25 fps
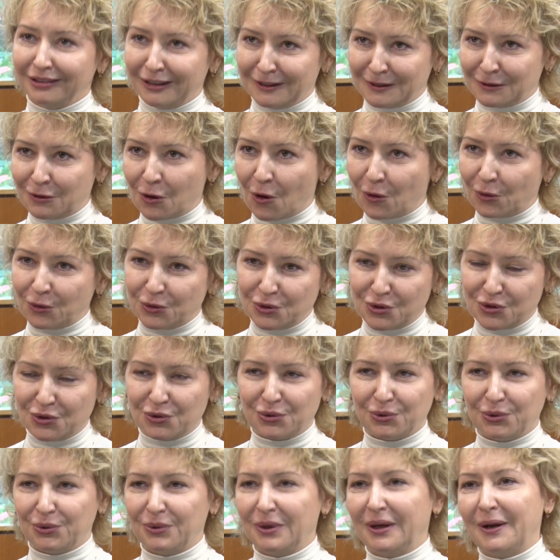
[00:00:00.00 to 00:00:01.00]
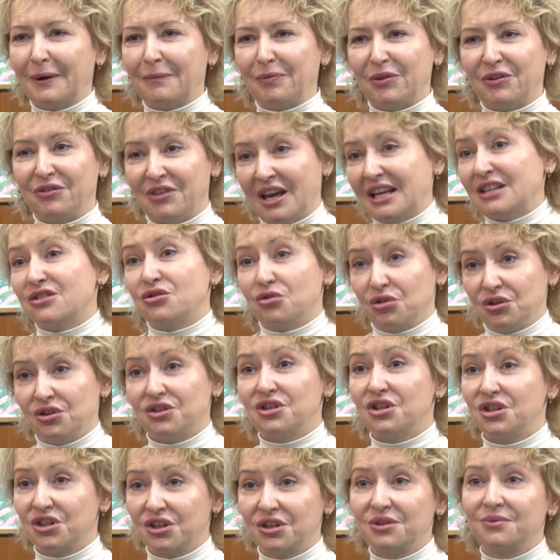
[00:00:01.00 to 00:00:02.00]
it goes through phase
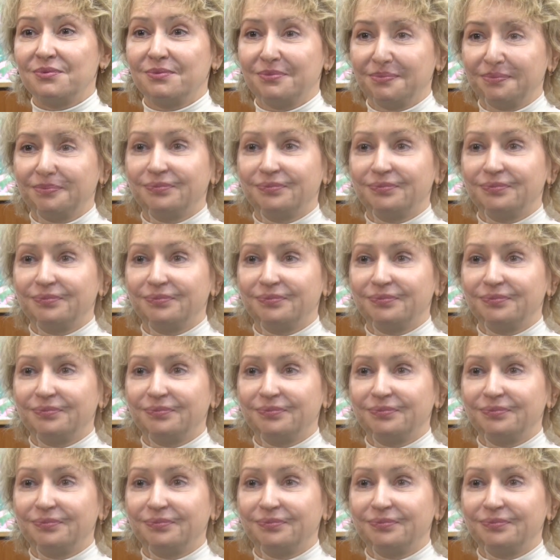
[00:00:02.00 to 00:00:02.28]
transition.